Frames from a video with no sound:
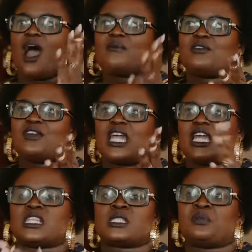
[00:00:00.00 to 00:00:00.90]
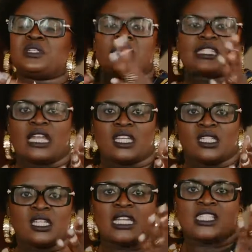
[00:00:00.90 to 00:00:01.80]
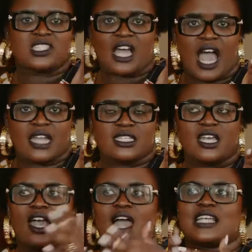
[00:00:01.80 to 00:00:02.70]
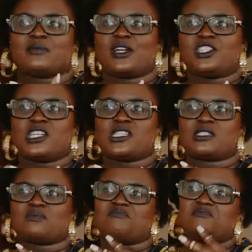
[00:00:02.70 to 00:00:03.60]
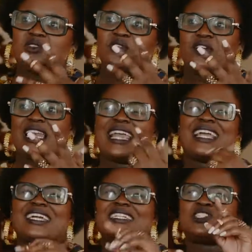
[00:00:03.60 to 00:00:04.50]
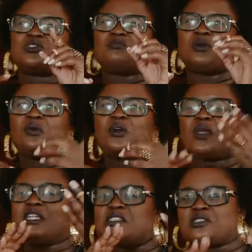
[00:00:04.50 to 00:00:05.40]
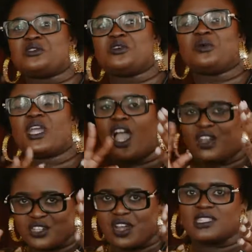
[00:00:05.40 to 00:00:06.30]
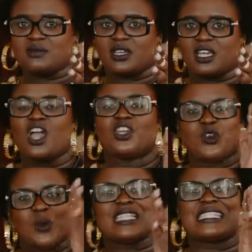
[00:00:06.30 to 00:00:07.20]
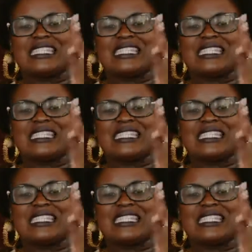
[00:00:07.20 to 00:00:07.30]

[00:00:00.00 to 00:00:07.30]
a beret is pretty standard. It's just a hat. As much as you feel like it should be worn when it's snowing, trust me, you can